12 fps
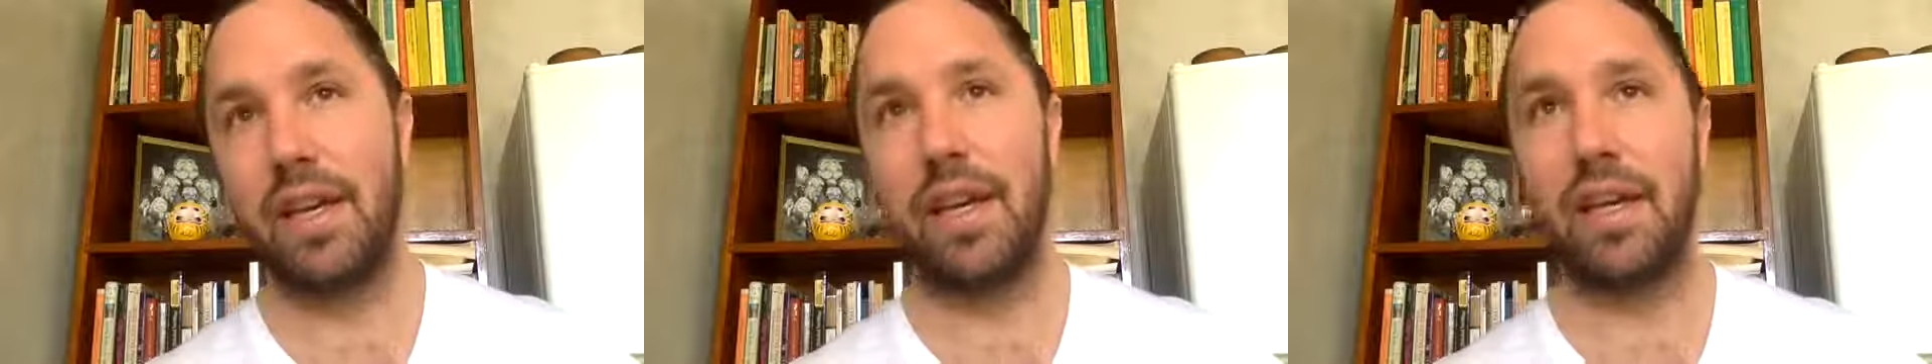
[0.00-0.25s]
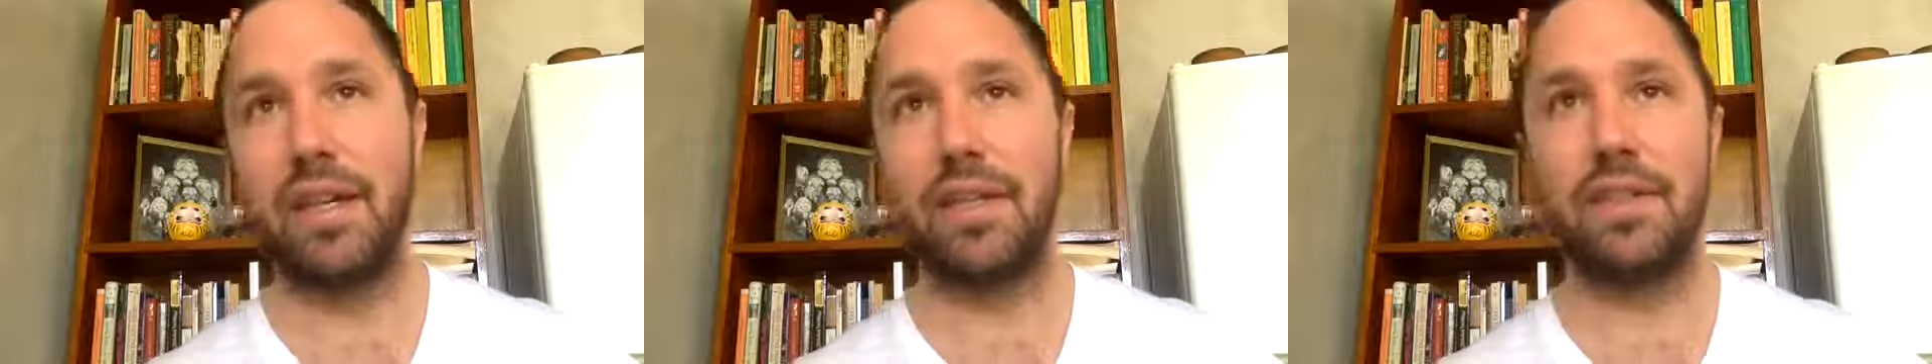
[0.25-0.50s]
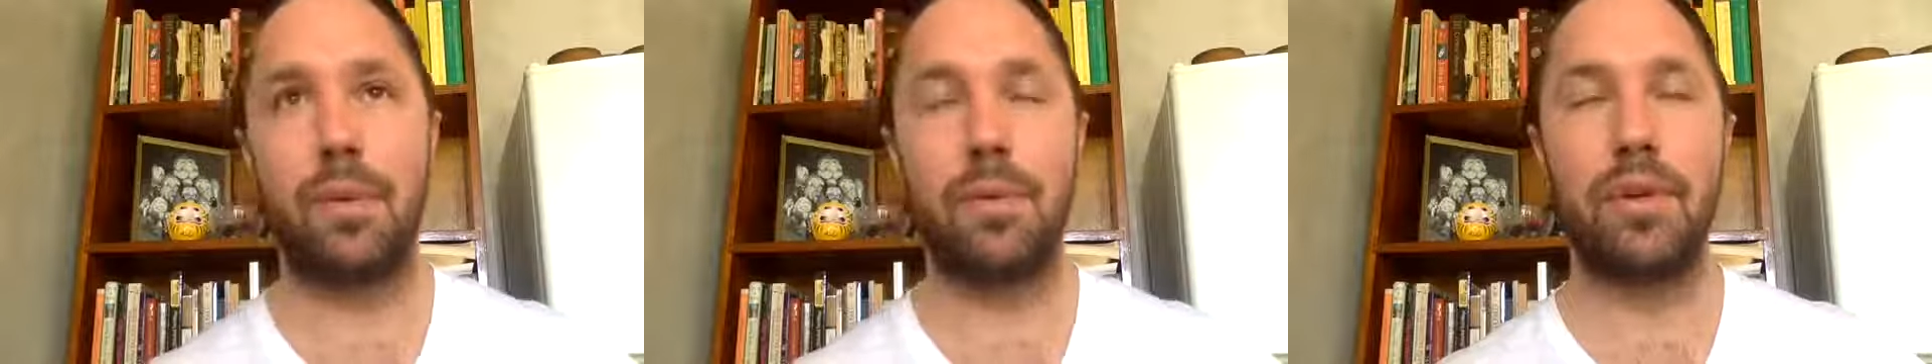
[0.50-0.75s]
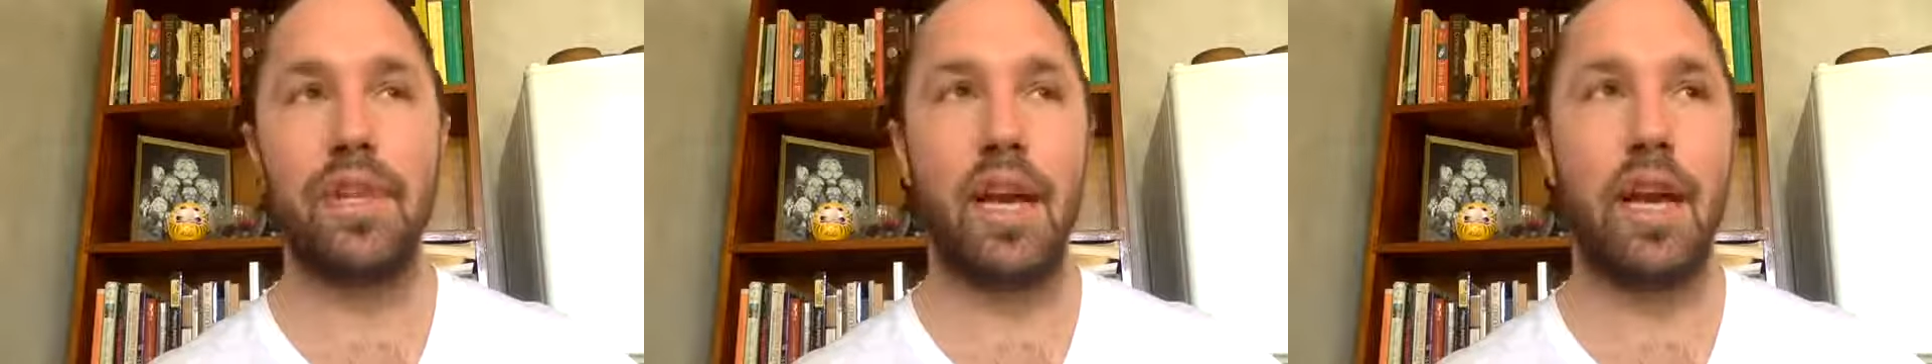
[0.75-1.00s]
and it's
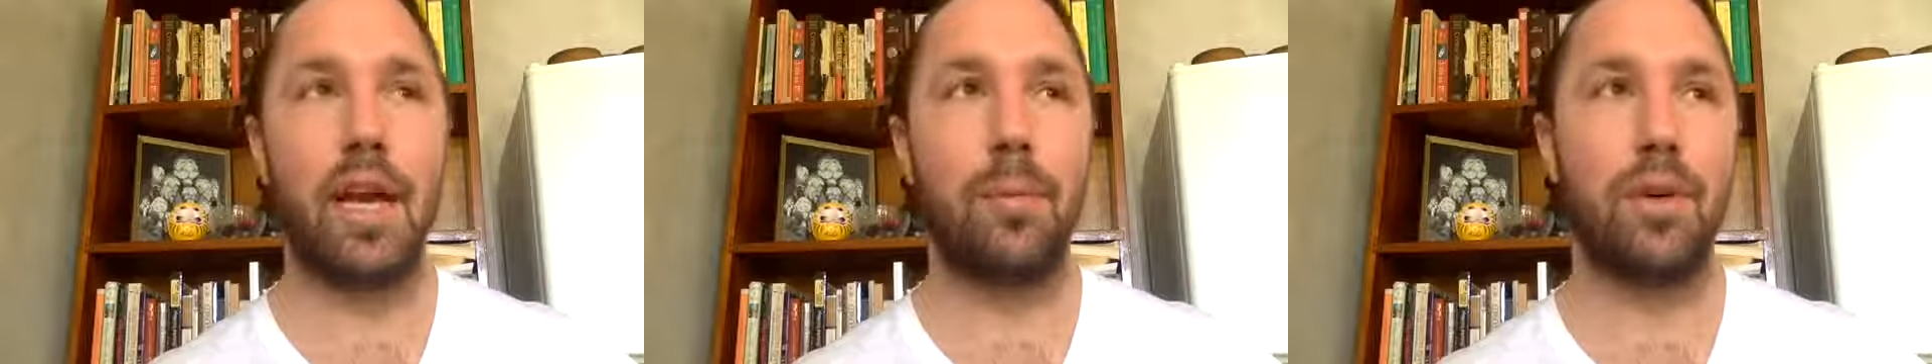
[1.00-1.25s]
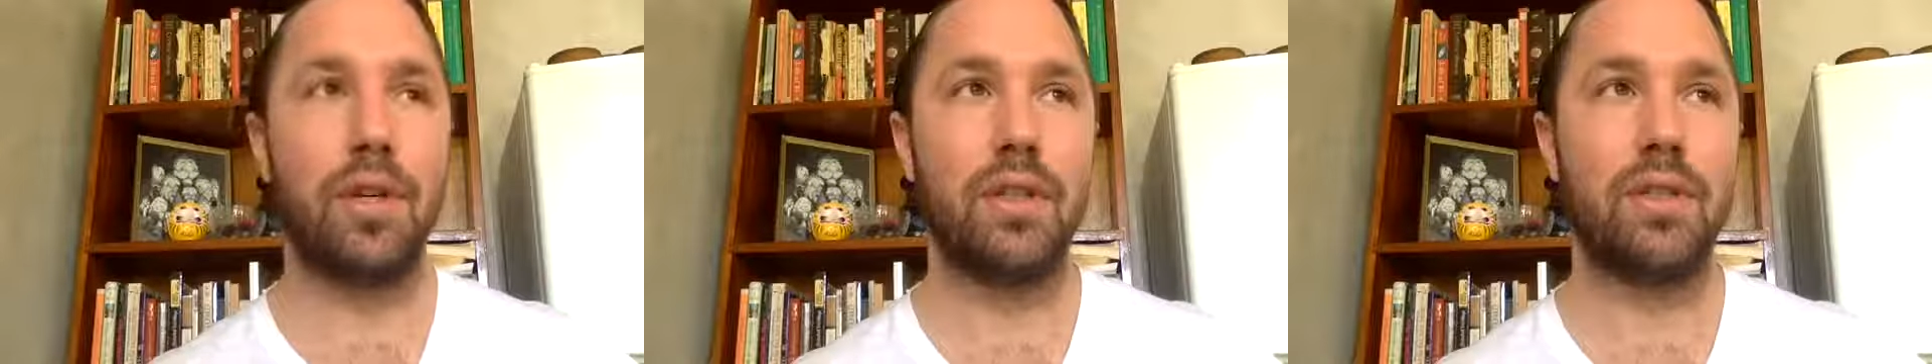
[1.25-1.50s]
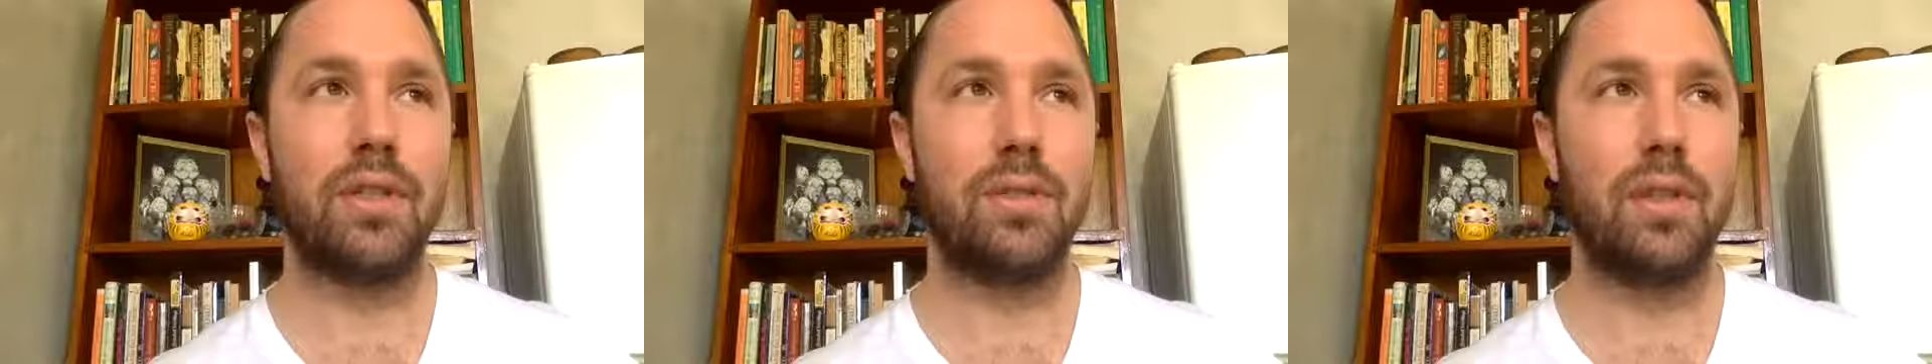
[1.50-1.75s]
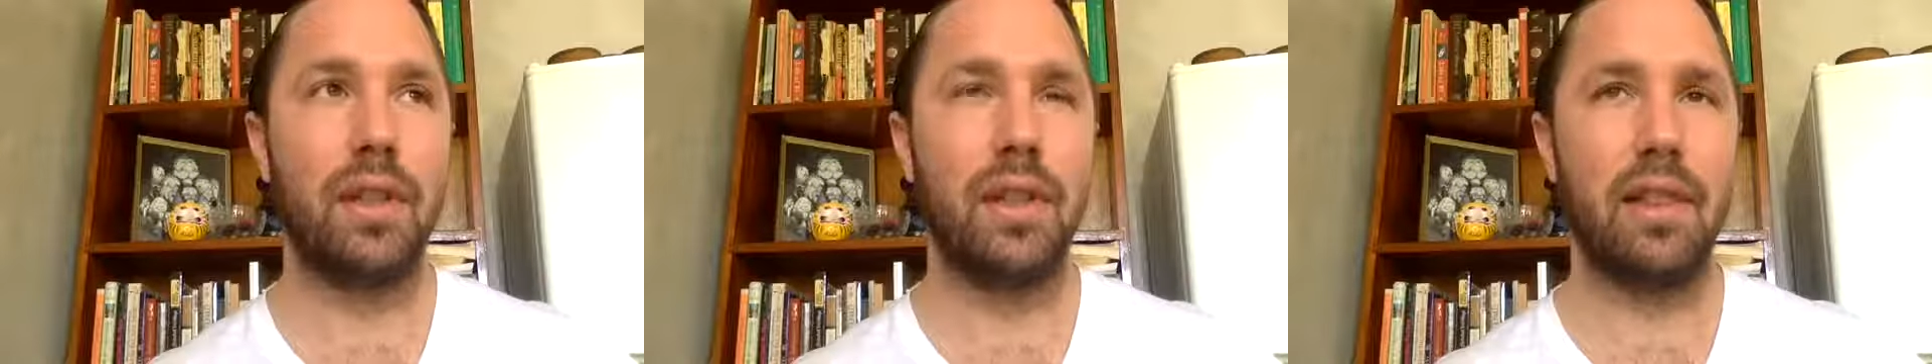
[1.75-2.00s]
summertime or
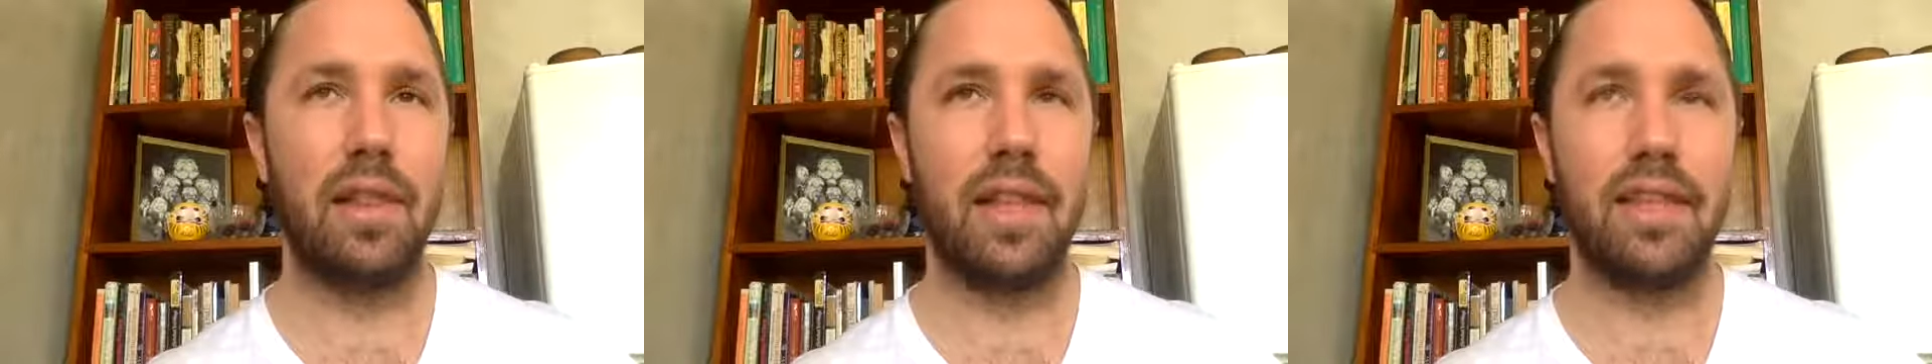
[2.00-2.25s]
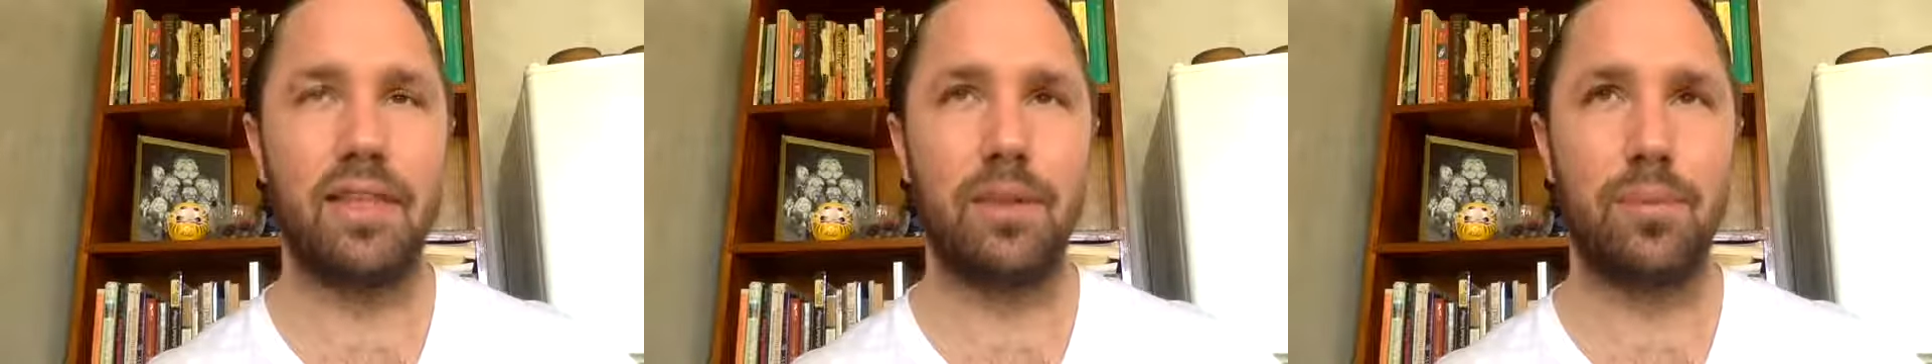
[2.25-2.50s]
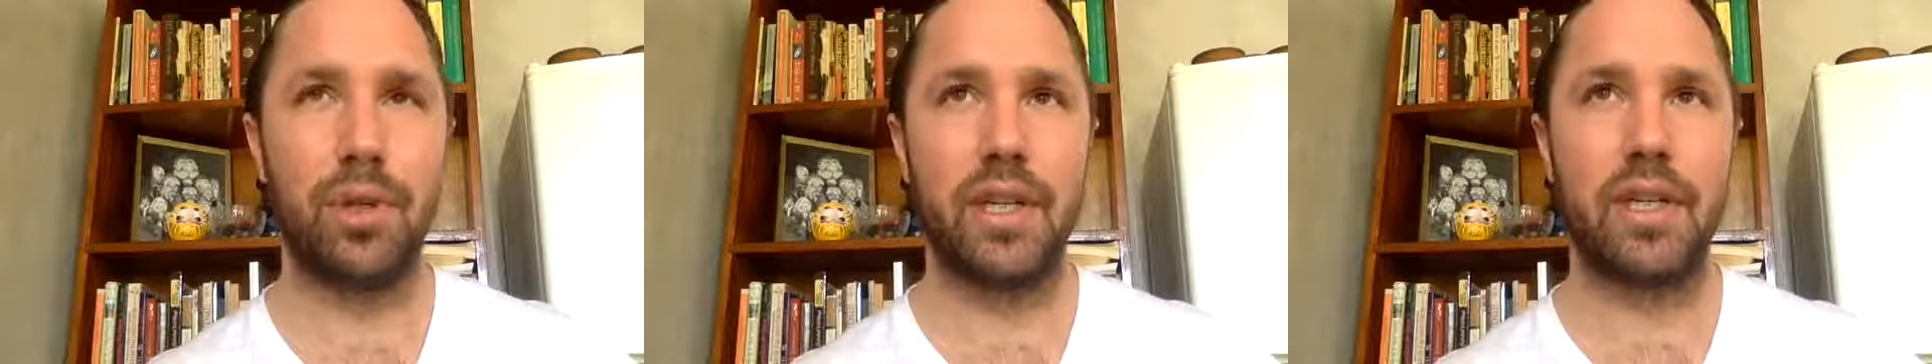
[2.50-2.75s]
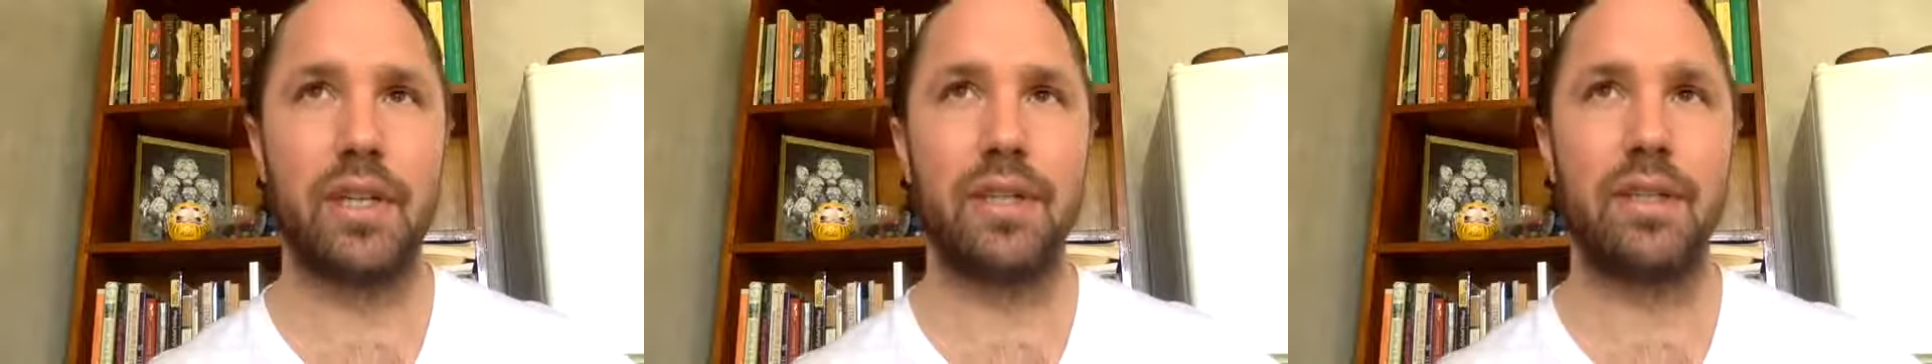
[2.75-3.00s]
it's late
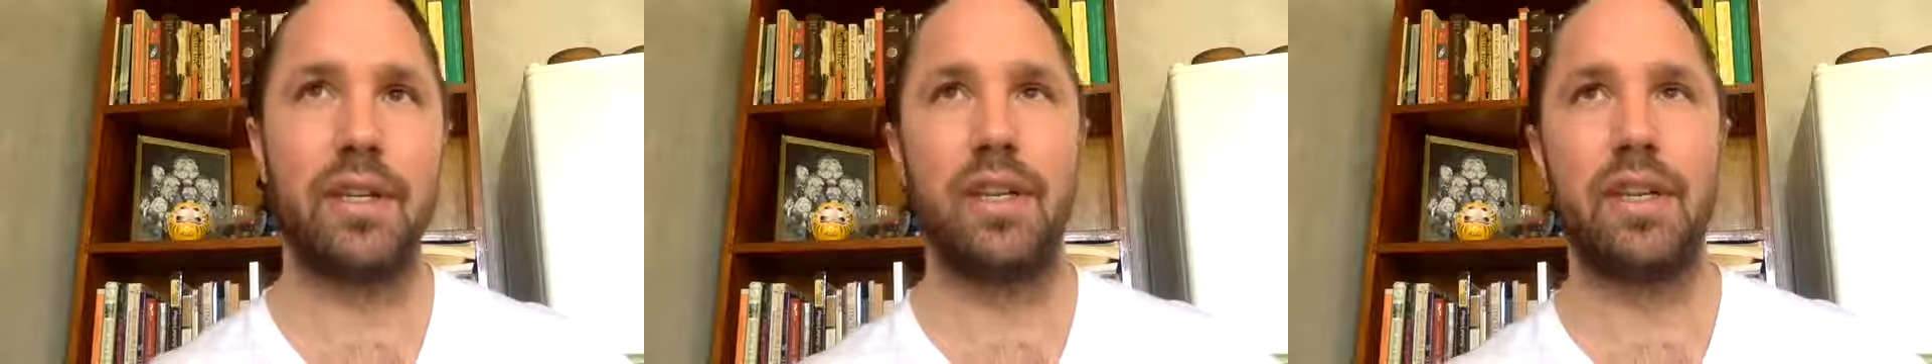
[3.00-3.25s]
spring,